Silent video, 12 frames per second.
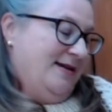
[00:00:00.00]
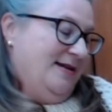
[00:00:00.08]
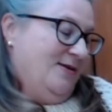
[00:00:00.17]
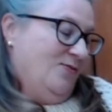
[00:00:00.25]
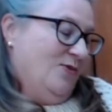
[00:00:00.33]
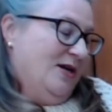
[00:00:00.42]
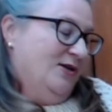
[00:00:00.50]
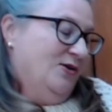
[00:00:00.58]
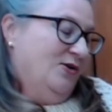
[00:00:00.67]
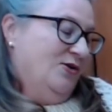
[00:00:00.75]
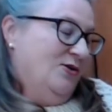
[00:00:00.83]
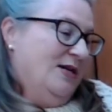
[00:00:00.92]
one or
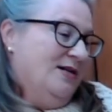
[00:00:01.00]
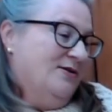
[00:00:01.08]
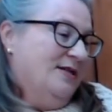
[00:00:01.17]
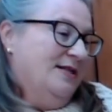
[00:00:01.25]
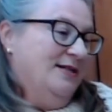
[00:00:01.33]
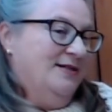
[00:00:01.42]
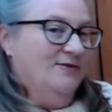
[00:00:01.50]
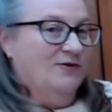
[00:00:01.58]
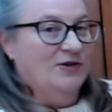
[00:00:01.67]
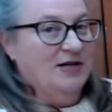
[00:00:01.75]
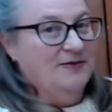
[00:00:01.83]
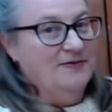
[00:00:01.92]
two areas of
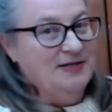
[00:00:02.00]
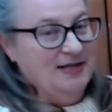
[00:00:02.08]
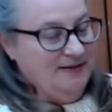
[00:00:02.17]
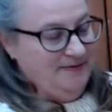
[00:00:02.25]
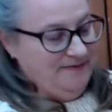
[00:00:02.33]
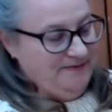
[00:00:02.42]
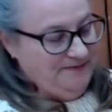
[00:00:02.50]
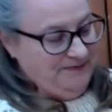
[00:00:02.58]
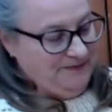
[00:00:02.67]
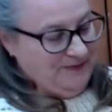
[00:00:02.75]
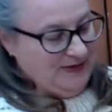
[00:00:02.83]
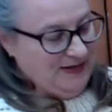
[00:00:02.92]
crafting.
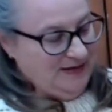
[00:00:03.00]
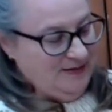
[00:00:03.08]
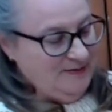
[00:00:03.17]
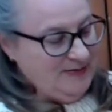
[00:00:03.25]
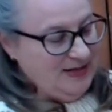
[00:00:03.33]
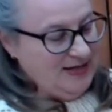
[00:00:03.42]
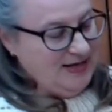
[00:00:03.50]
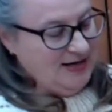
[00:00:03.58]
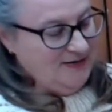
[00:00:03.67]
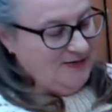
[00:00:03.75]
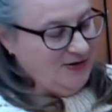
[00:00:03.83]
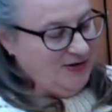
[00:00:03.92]
But then I
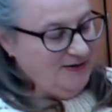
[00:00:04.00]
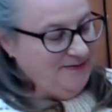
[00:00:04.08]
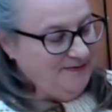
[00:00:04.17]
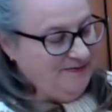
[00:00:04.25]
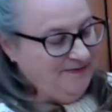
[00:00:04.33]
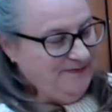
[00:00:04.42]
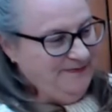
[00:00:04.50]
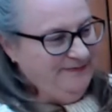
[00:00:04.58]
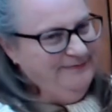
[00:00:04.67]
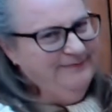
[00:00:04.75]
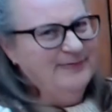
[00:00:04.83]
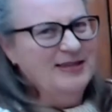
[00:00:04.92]
thought,
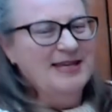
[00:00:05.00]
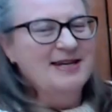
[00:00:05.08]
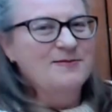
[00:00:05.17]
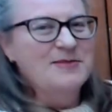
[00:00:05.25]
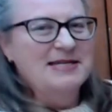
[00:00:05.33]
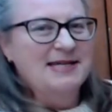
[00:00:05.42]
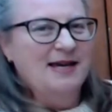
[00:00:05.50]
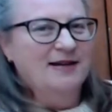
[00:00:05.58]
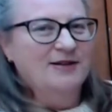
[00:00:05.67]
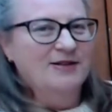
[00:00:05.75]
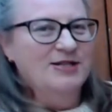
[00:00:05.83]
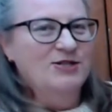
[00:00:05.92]
then you miss out
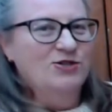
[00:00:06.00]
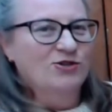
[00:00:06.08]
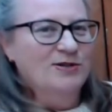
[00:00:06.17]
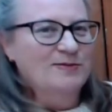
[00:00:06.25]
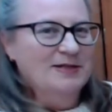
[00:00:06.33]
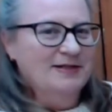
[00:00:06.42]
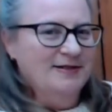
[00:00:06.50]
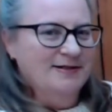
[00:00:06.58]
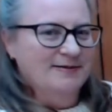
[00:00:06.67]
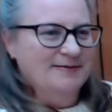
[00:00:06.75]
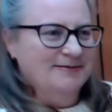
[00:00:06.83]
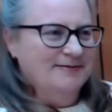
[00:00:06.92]
on the enjoyment
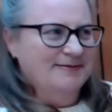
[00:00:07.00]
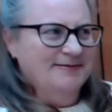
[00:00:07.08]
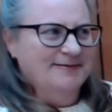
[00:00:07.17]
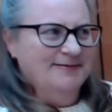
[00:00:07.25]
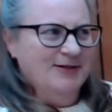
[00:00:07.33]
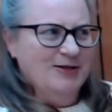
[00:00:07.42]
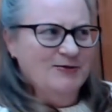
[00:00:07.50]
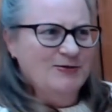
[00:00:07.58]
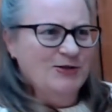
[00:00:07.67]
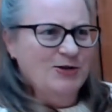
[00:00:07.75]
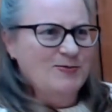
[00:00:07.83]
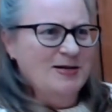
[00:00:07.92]
of
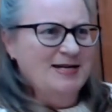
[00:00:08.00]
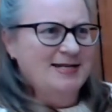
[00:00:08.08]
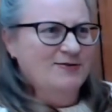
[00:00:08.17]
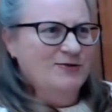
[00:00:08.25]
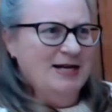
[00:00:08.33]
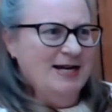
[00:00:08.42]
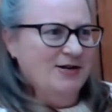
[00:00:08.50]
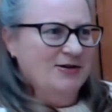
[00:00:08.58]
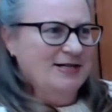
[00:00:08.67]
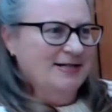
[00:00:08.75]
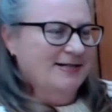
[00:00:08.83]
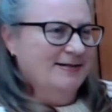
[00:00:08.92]
so many different
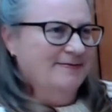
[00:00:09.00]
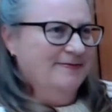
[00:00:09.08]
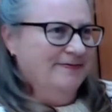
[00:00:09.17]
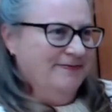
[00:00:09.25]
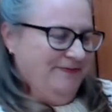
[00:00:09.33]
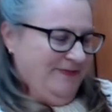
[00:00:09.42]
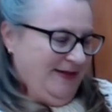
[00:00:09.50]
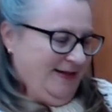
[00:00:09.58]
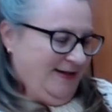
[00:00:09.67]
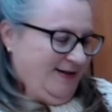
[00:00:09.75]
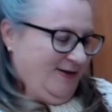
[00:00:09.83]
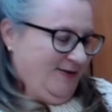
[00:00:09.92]
areas
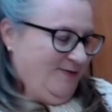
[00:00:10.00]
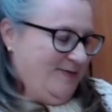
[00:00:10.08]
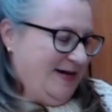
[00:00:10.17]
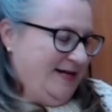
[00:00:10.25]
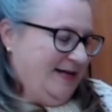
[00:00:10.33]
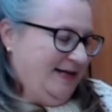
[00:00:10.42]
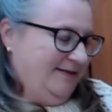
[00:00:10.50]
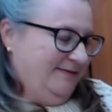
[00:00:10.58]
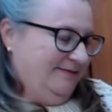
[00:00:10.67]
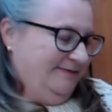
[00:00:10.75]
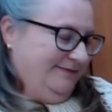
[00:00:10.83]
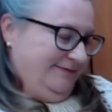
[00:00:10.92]
of making.
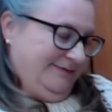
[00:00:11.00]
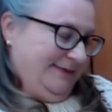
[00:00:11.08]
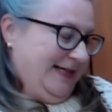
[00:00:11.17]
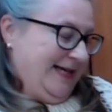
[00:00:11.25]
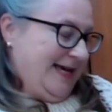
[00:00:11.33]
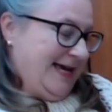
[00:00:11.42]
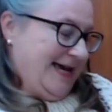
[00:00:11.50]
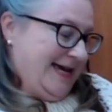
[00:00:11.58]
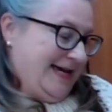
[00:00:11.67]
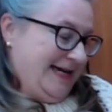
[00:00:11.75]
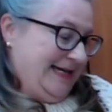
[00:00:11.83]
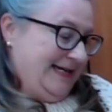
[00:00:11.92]

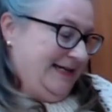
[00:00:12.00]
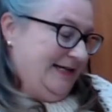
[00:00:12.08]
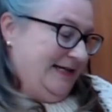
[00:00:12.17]
And